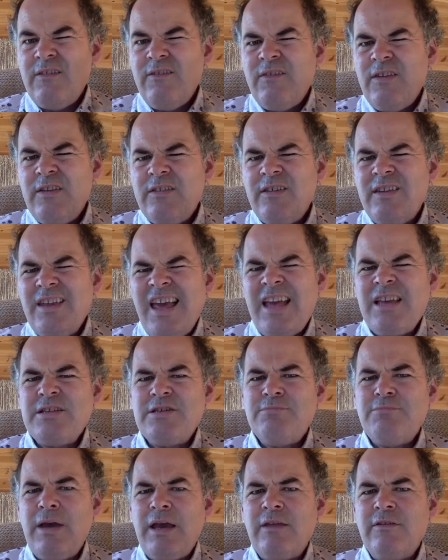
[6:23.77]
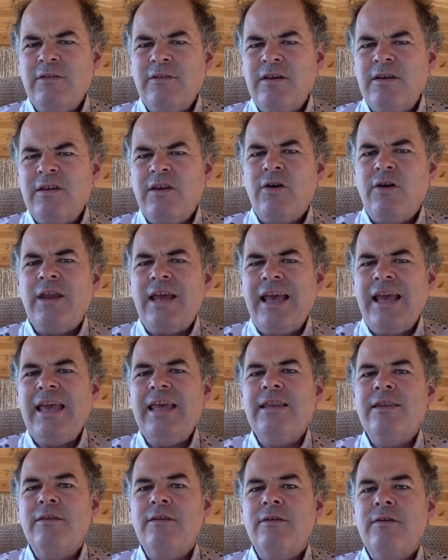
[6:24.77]
there's an aspect, a kind of
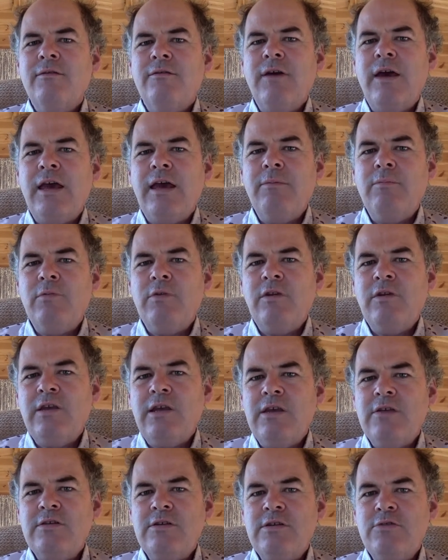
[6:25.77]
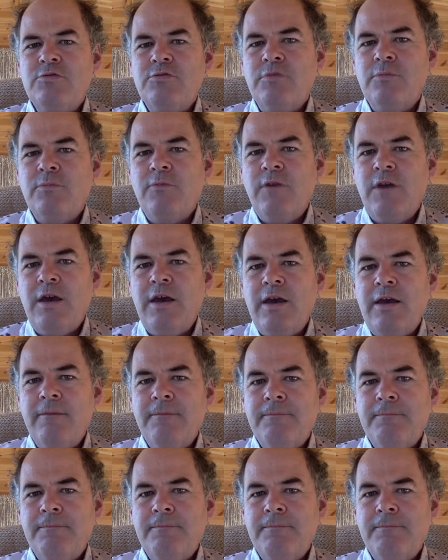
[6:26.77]
hint of that empty nest syndrome there.